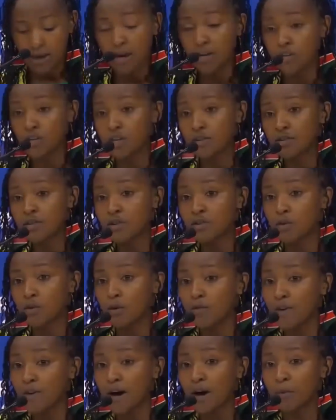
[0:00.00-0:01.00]
And just
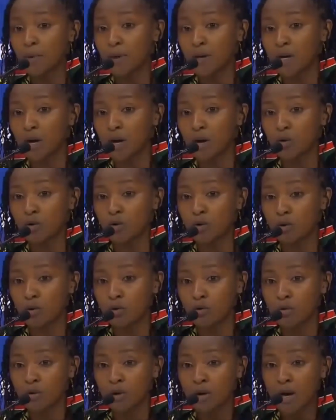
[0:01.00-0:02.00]
over a week
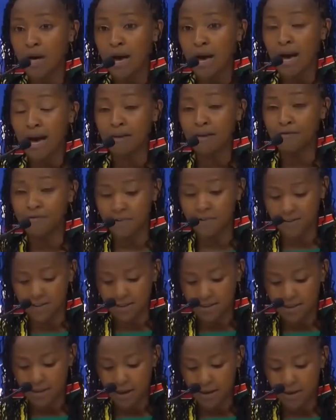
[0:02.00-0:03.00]
ago, I
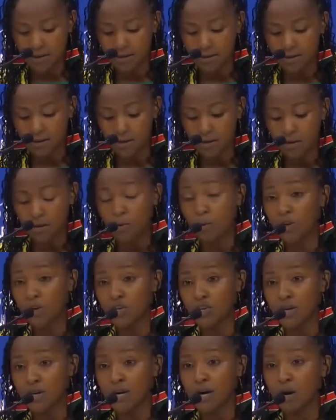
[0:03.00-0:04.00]
visited
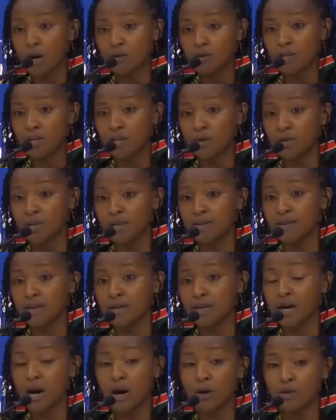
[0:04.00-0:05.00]
Wajir County, which is a
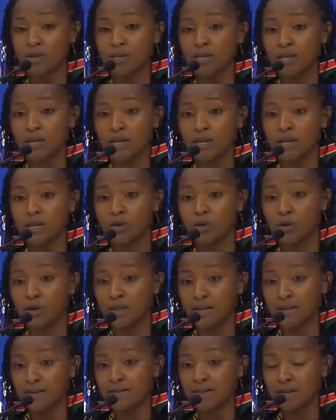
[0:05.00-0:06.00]
county in
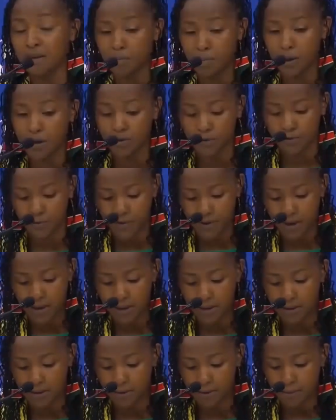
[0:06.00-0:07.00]
northeastern part of
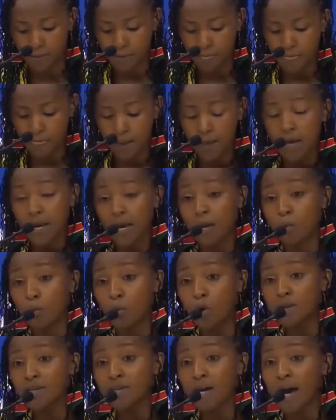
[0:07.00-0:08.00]
Kenya. And
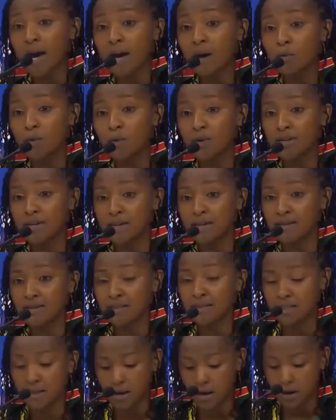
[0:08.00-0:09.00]
what I
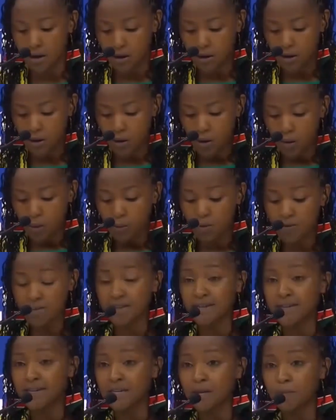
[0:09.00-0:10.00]
witnessed there was
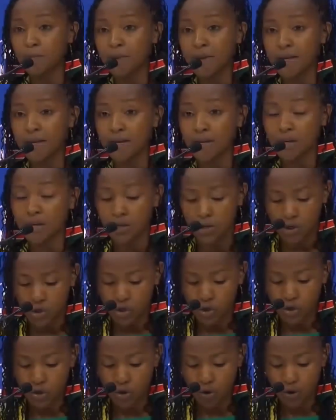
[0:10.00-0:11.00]
a deeply
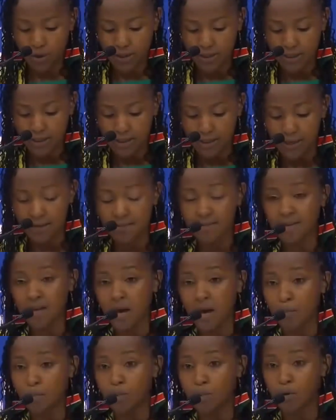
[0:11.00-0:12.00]
shocking
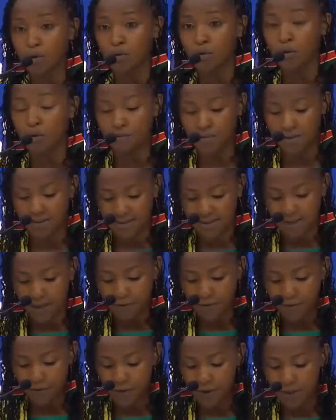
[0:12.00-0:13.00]
example of the
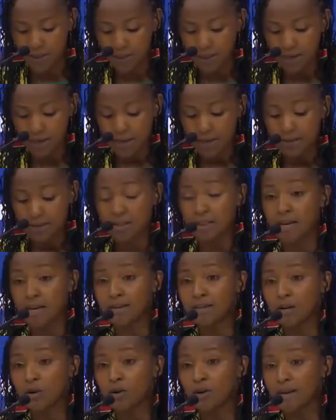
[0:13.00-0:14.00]
suffering that the
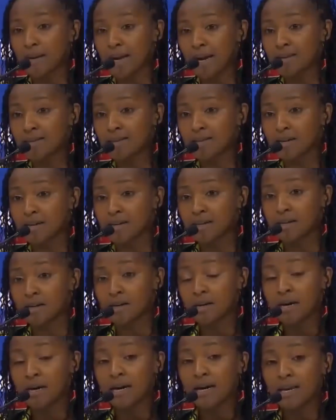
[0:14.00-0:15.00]
interconnected
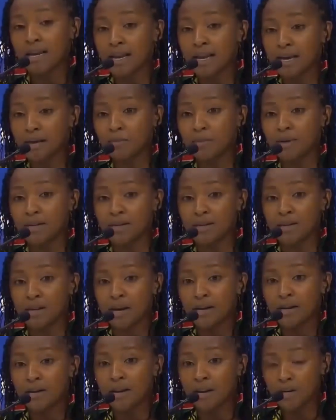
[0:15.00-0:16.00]
climate,
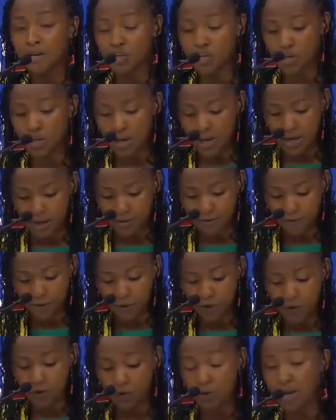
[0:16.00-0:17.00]
nature, and
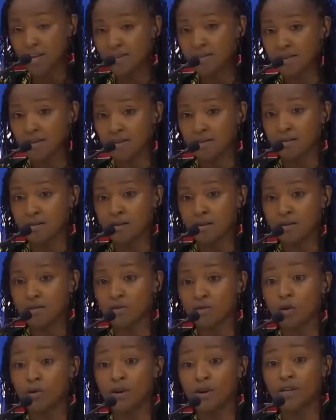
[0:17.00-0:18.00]
food crisis
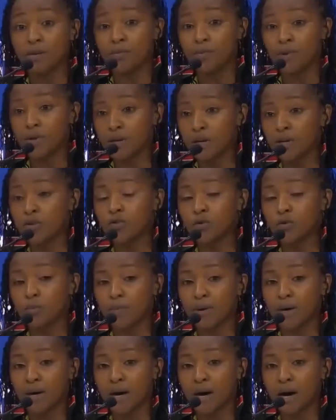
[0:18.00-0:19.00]
is already bringing to
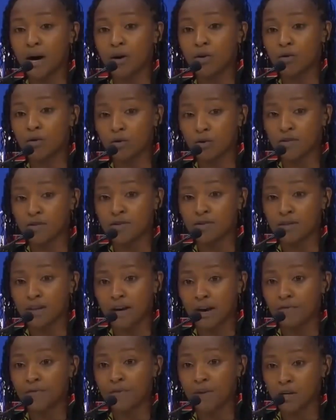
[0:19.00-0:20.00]
bear across the
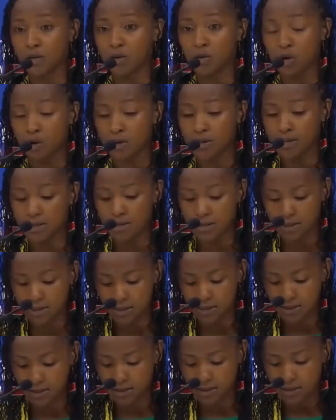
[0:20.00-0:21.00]
African
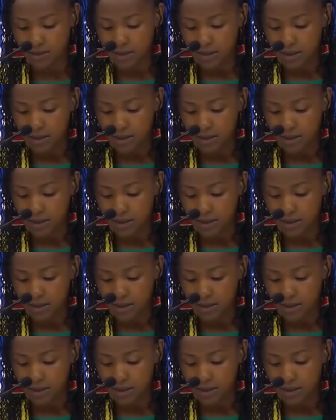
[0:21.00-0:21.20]
continent.